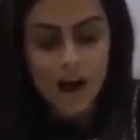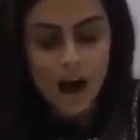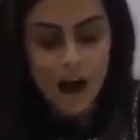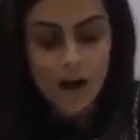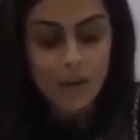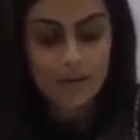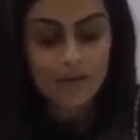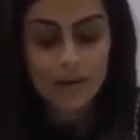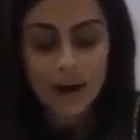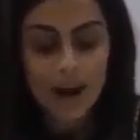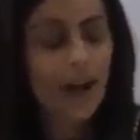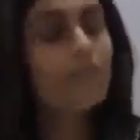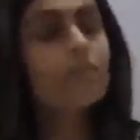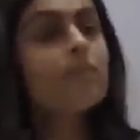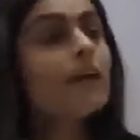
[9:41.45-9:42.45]
However, I
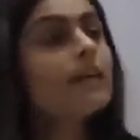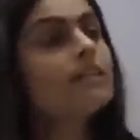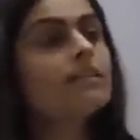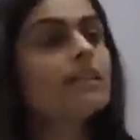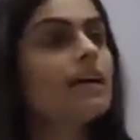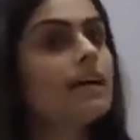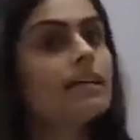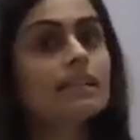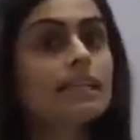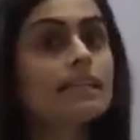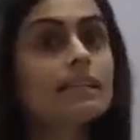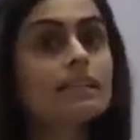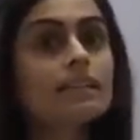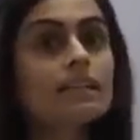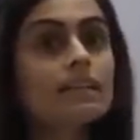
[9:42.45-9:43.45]
have a right to that
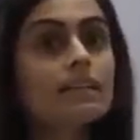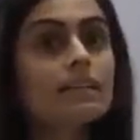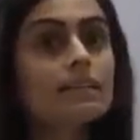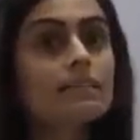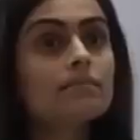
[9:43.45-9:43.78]
identity,